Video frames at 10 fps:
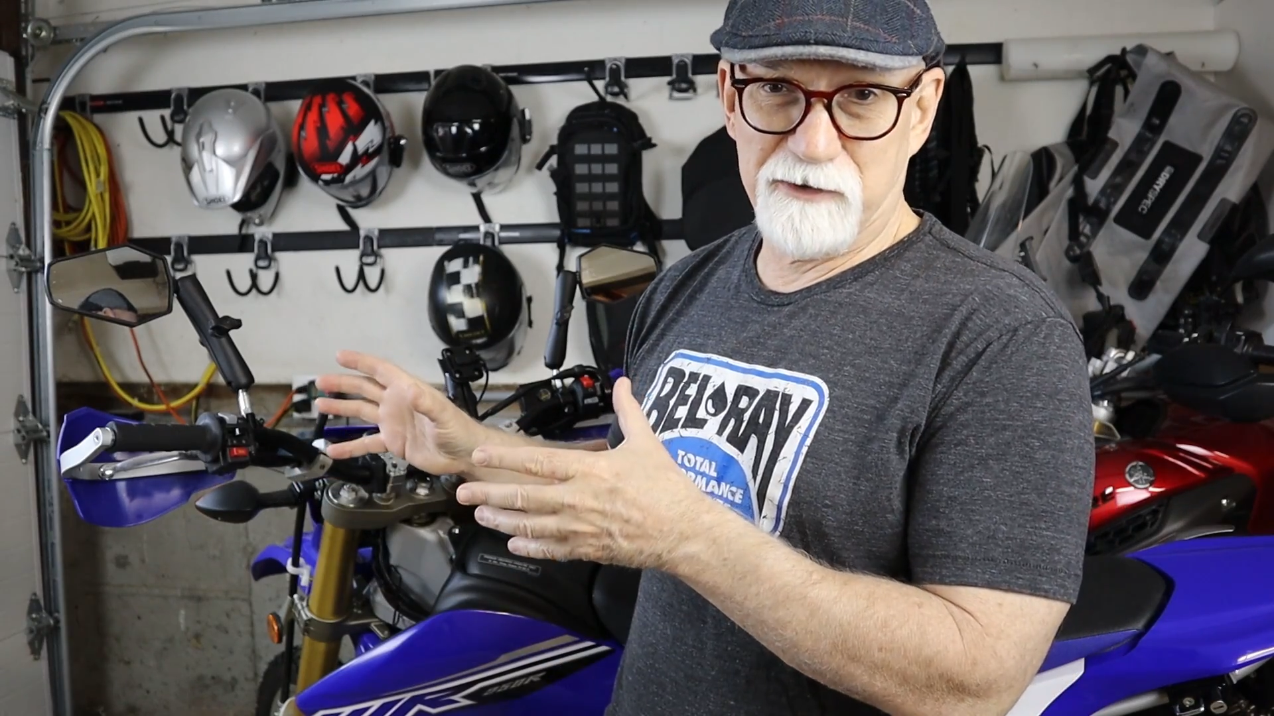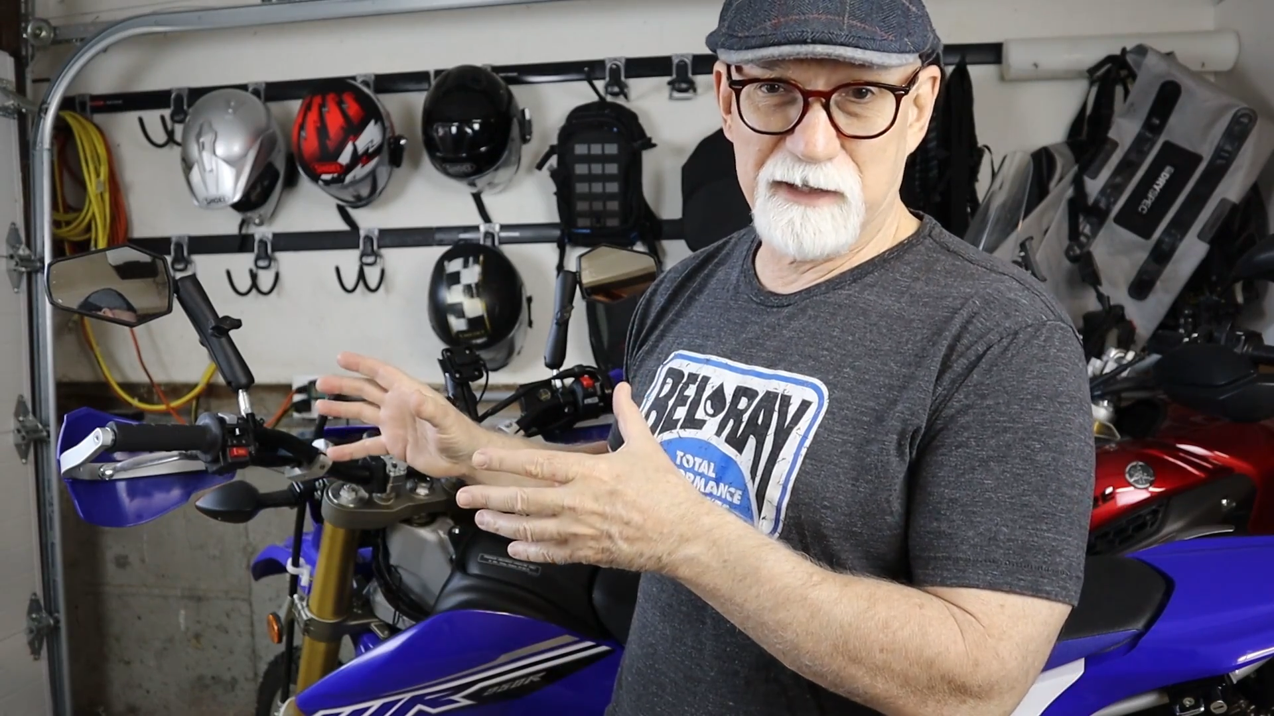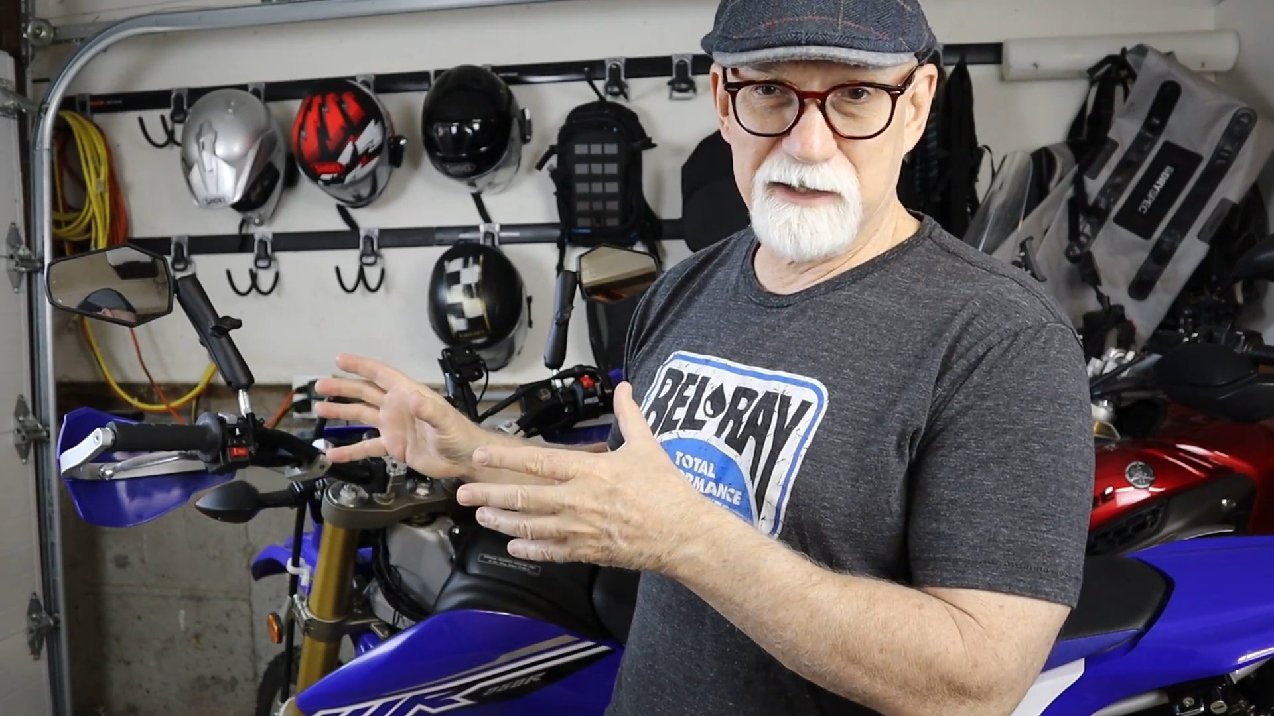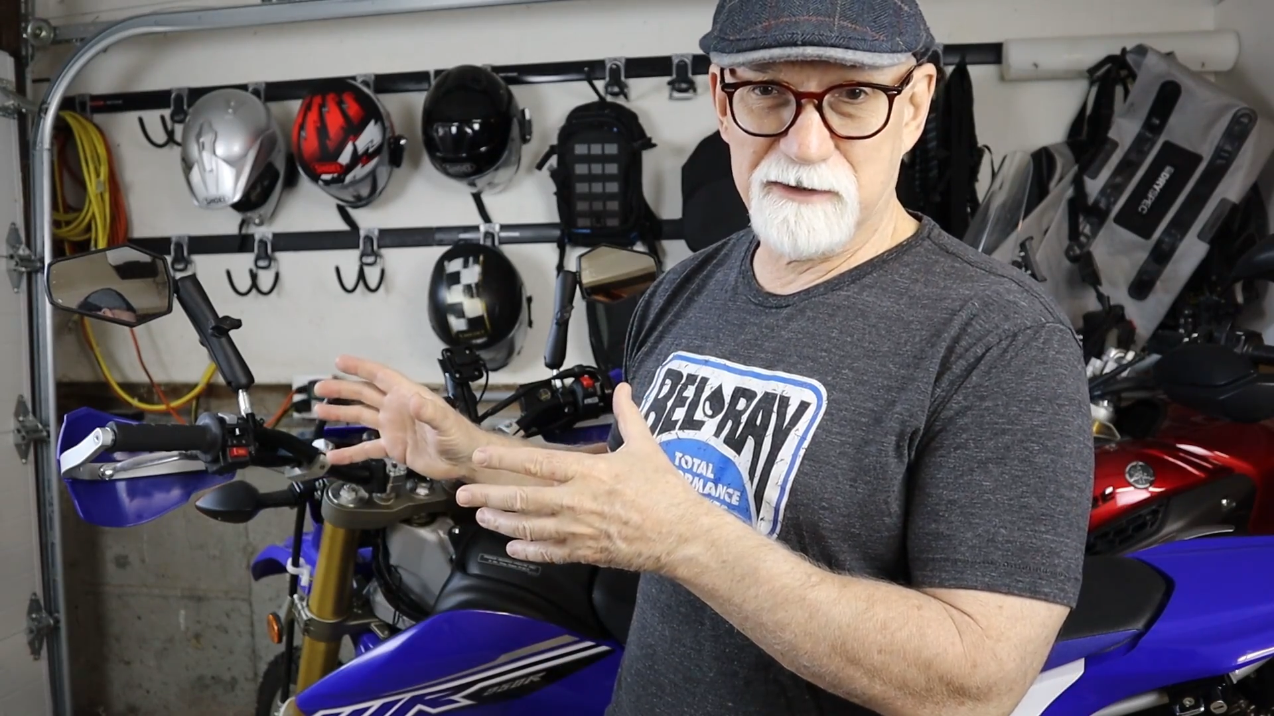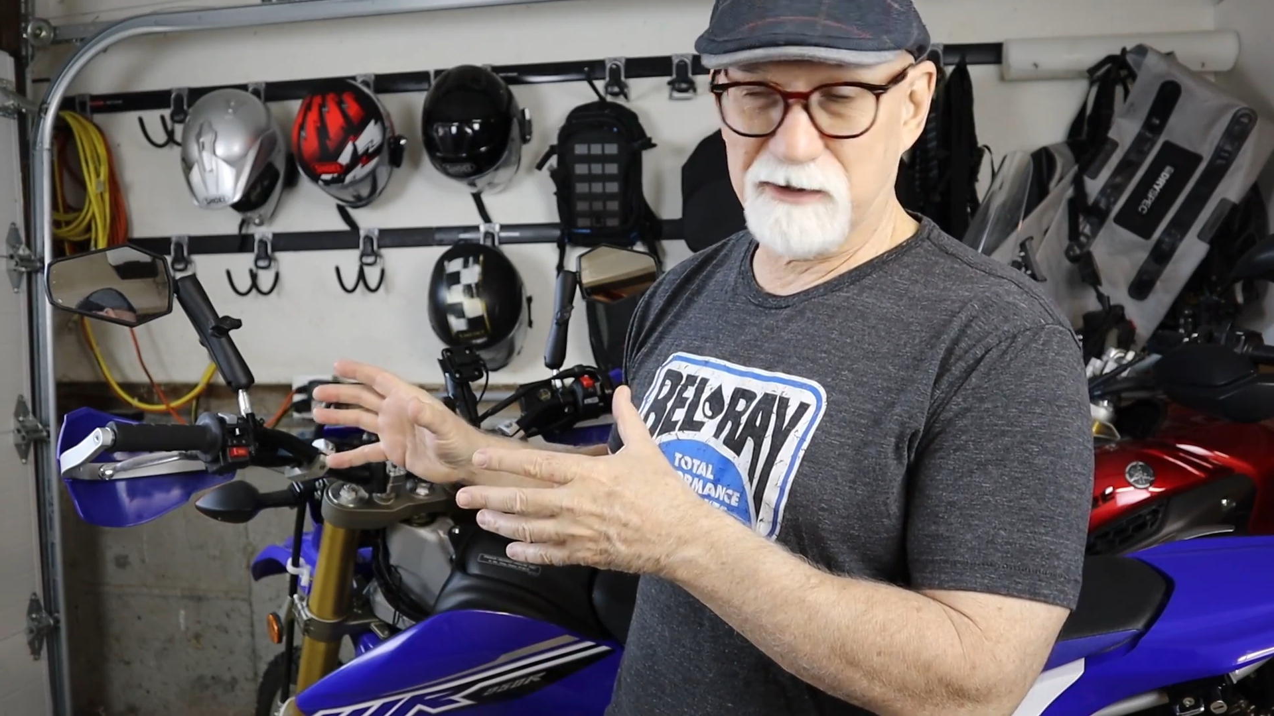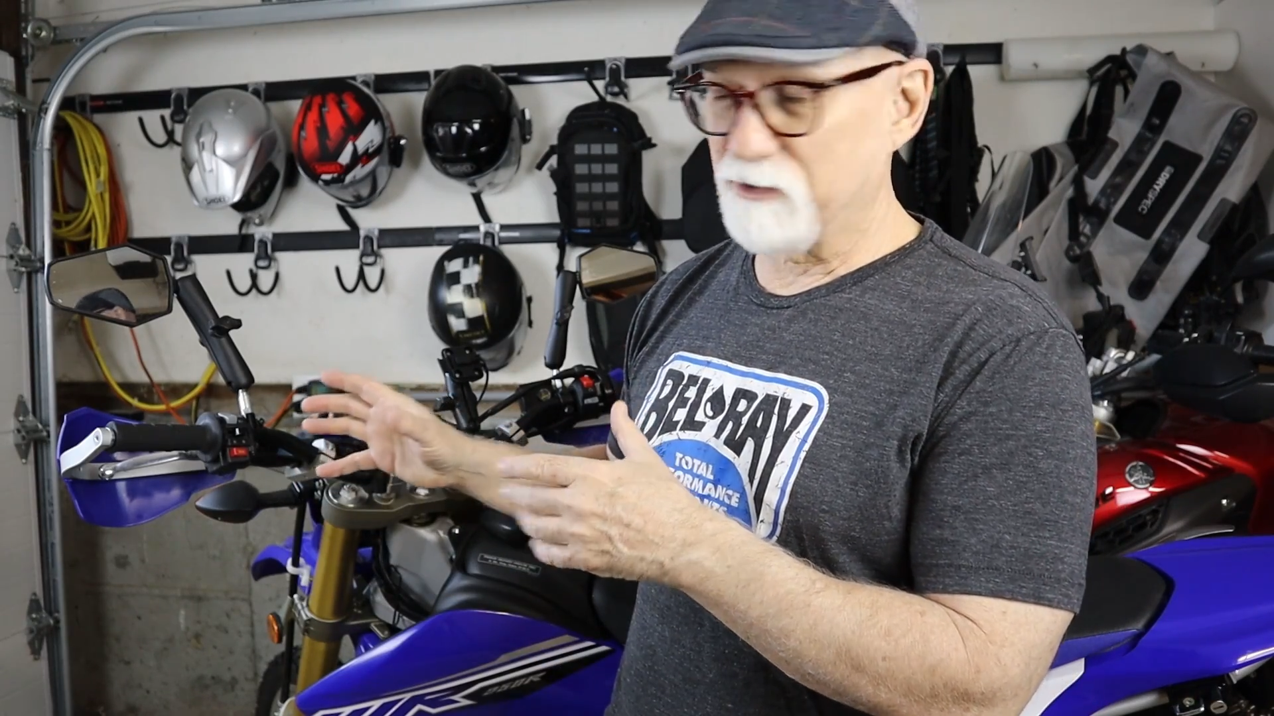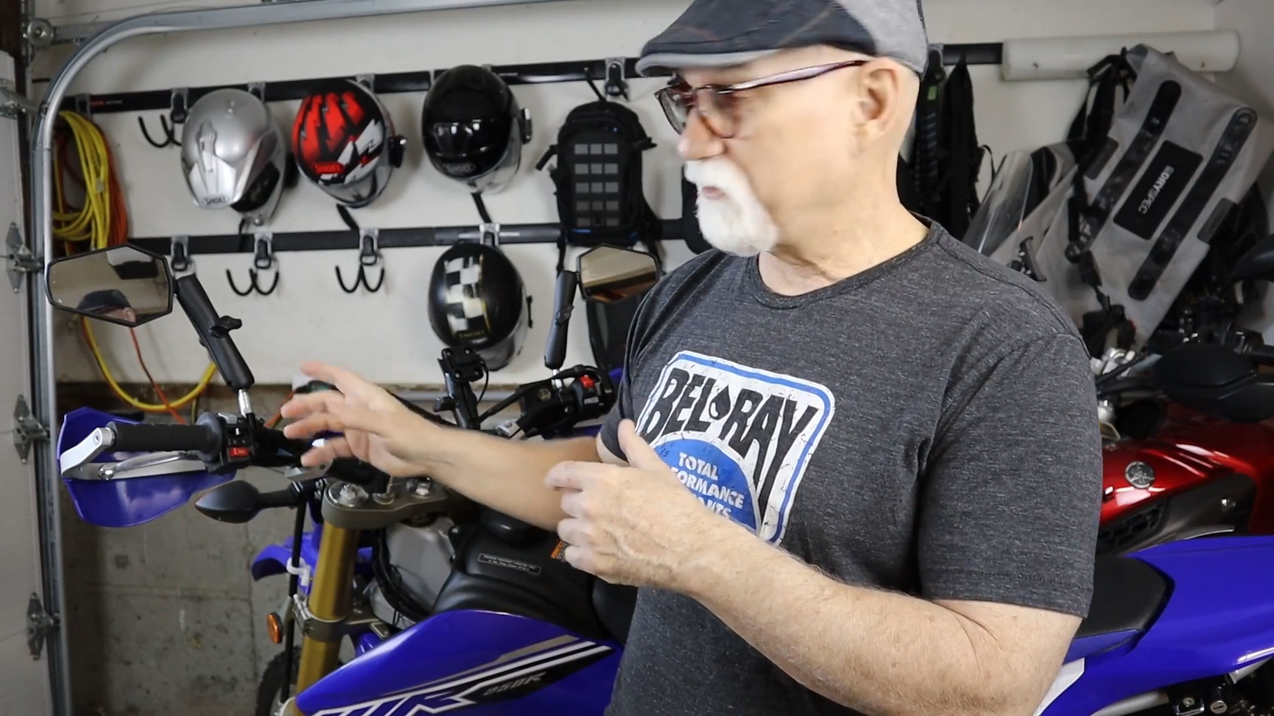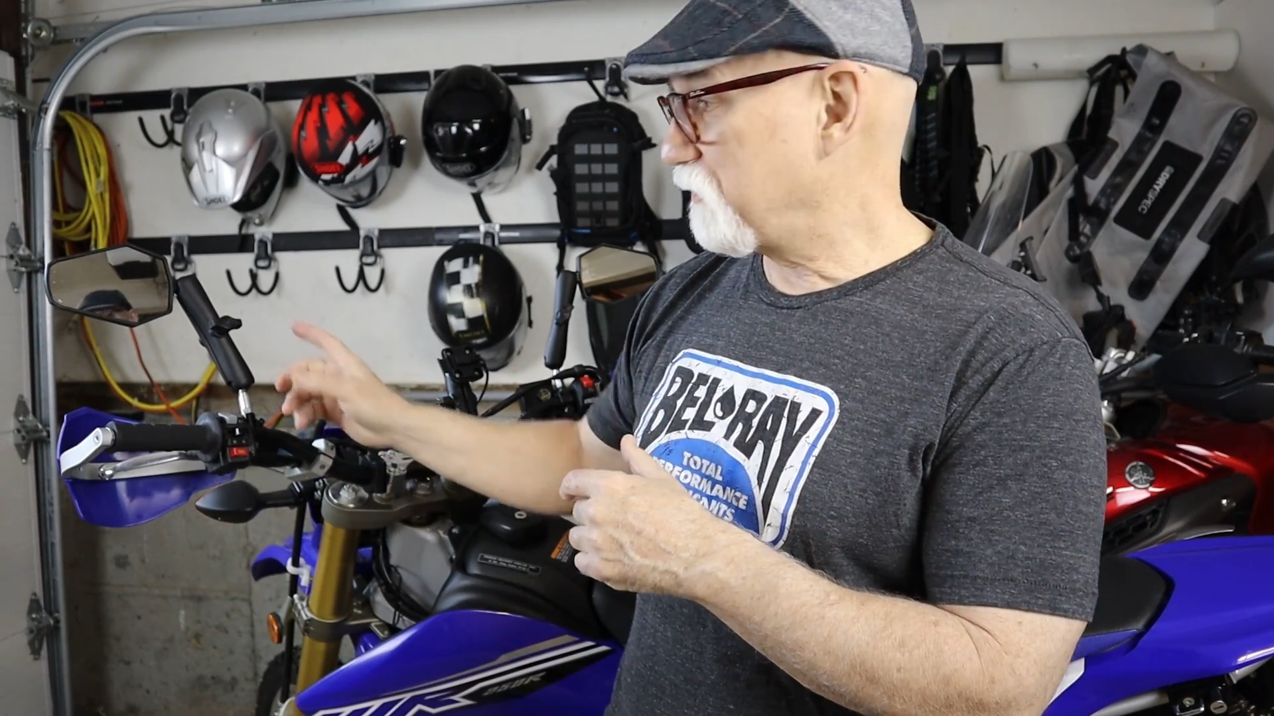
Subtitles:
need to,